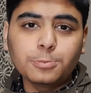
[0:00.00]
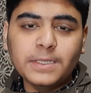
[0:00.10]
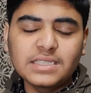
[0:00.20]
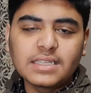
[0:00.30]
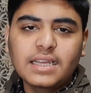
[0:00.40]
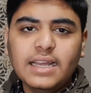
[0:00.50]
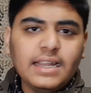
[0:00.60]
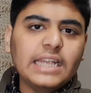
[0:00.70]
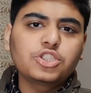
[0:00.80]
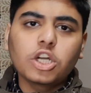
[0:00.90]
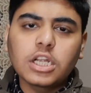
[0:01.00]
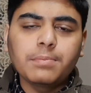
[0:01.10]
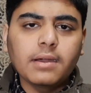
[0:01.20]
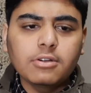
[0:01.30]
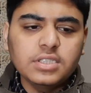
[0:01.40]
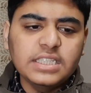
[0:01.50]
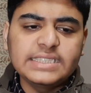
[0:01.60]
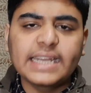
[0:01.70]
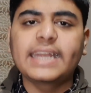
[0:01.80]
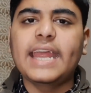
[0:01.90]
rupees, let's talk about the
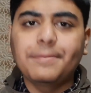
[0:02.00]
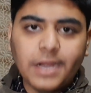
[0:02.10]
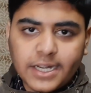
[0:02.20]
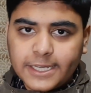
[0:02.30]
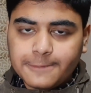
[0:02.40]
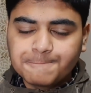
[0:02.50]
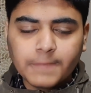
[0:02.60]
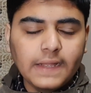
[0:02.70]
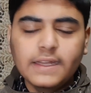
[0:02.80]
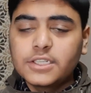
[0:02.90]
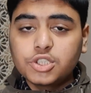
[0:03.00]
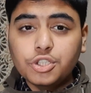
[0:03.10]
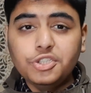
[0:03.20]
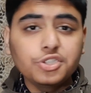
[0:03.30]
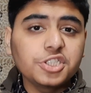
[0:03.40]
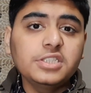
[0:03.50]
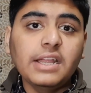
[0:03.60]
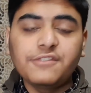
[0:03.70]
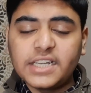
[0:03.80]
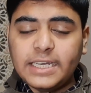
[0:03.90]
second-hand market. So you should
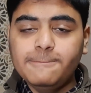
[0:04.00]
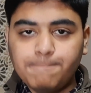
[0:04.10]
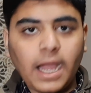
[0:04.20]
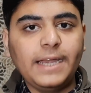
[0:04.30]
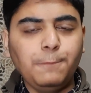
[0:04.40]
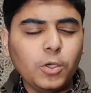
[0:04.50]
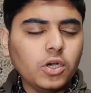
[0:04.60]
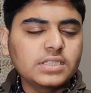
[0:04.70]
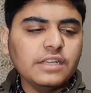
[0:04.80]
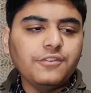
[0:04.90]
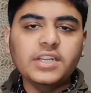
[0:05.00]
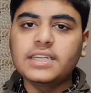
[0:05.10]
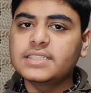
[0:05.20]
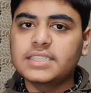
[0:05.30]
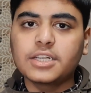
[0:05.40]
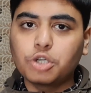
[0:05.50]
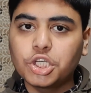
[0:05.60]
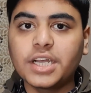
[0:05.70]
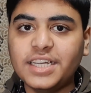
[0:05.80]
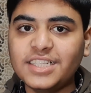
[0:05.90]
definitely buy it, because if it is in a
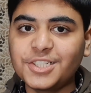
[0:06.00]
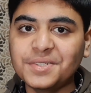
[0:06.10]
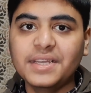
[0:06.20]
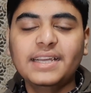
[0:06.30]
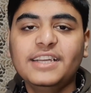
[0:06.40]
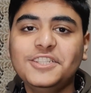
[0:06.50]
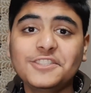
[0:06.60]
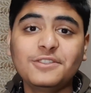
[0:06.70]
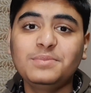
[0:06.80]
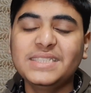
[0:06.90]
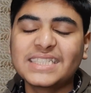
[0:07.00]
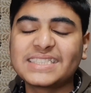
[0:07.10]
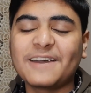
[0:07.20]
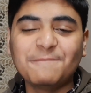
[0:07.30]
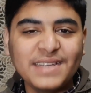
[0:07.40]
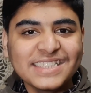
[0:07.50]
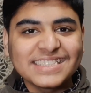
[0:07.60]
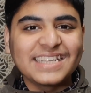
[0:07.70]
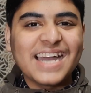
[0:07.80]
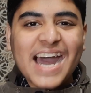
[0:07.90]
good condition, you will be just
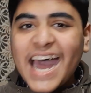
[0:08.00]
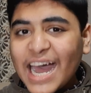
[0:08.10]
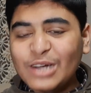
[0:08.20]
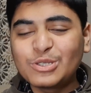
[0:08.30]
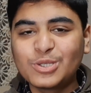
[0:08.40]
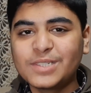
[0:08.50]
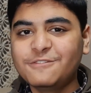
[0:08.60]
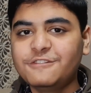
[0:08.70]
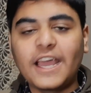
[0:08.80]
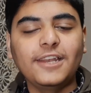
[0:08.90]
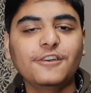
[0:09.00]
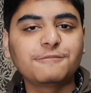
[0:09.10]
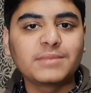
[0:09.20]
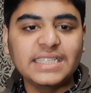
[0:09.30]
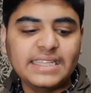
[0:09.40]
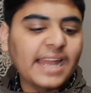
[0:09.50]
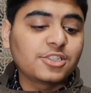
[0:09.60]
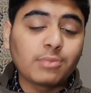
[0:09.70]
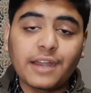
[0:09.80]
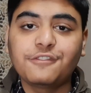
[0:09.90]
amazed at how good value of money
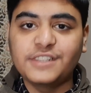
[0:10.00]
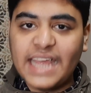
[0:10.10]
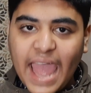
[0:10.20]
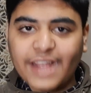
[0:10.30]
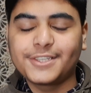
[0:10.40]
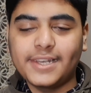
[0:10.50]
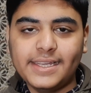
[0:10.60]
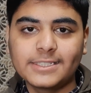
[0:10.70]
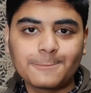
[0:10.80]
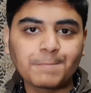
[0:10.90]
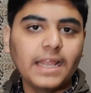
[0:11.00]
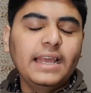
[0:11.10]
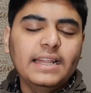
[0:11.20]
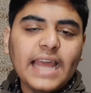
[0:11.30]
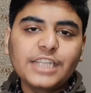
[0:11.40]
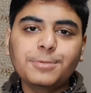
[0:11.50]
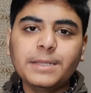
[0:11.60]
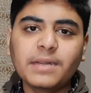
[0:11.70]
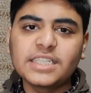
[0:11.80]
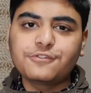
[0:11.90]
that smartphone actually is. That's
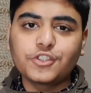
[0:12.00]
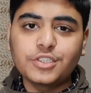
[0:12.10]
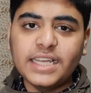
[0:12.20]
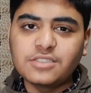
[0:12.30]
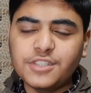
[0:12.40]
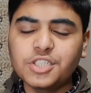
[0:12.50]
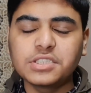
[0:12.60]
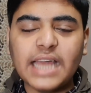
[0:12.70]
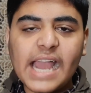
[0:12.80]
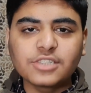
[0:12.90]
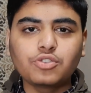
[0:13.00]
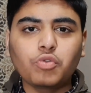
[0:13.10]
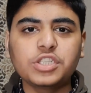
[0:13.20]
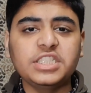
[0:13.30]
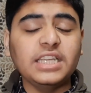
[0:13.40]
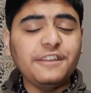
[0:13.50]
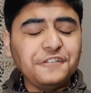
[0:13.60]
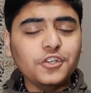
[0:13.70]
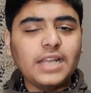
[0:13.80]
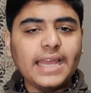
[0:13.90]
pretty much it for today's video. Thanks for watching.
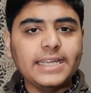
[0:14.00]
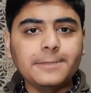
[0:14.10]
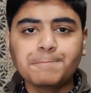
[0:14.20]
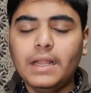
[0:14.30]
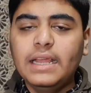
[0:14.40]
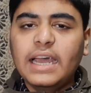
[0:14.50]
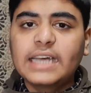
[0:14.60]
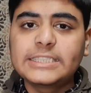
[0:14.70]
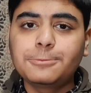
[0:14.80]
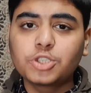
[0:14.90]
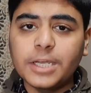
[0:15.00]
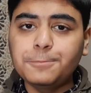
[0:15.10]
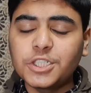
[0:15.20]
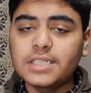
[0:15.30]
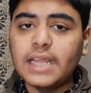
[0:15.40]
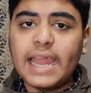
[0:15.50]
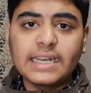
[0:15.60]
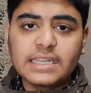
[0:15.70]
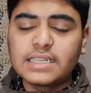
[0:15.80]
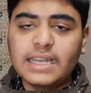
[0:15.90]
If you like it, a subscription
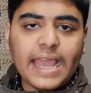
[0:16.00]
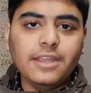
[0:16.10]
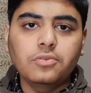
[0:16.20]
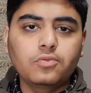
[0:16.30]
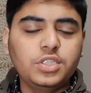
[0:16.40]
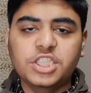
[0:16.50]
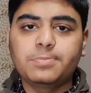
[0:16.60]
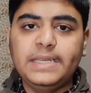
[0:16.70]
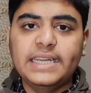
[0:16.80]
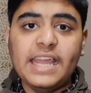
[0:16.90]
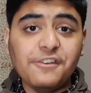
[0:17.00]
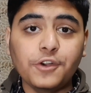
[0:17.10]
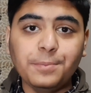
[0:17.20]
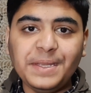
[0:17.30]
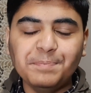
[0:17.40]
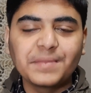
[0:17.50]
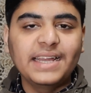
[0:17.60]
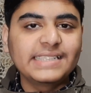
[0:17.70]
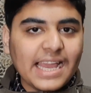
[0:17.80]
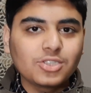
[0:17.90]
and a like would just mean a day for me.
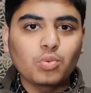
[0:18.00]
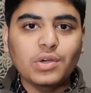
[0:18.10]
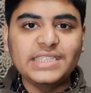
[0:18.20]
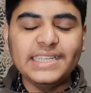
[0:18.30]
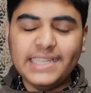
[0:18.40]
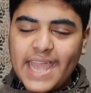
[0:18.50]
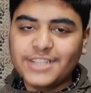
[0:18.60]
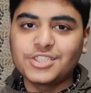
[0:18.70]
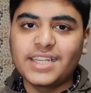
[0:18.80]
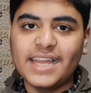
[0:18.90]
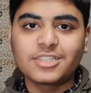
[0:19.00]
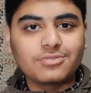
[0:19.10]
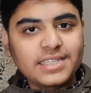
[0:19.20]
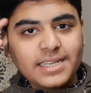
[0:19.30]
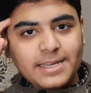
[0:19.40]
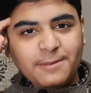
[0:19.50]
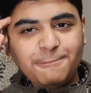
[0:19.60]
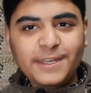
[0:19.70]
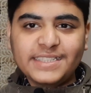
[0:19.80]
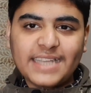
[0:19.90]
Thanks for watching. Catch you in the next one.
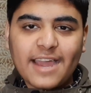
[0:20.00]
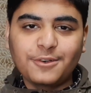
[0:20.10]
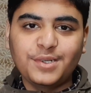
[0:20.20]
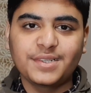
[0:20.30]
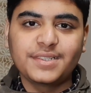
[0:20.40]
Peace out.